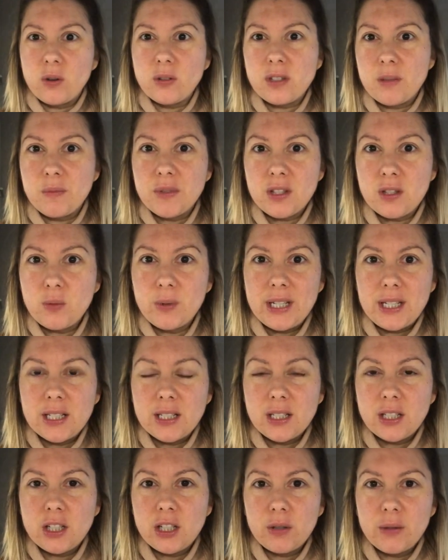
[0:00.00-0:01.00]
some
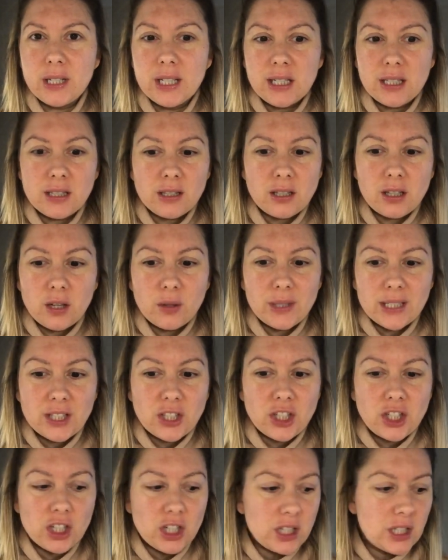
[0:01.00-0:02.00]
sweetness to it, so it's
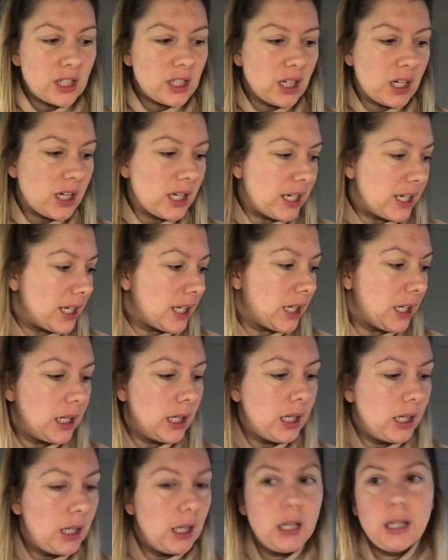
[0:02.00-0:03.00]
just like
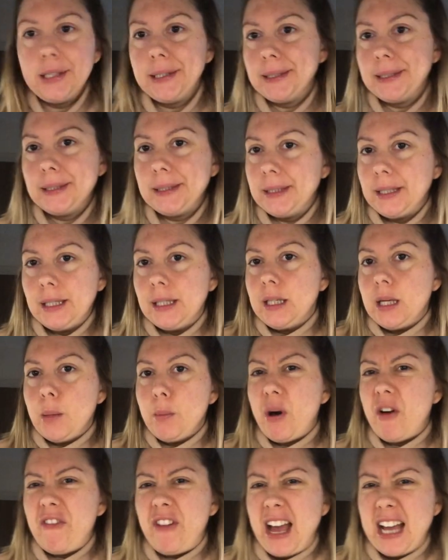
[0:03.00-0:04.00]

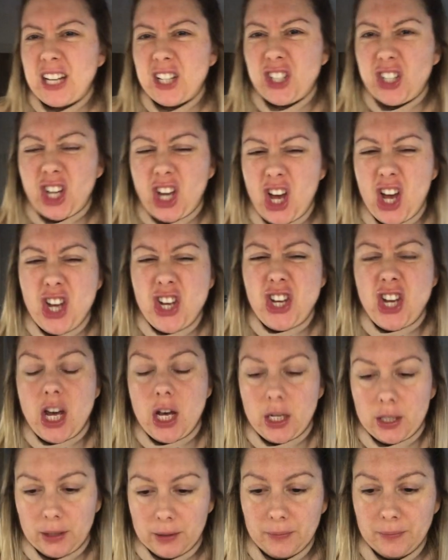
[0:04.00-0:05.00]
perfection.
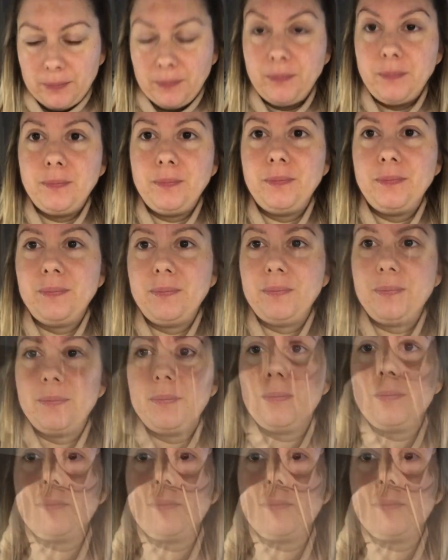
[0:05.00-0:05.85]
So wearing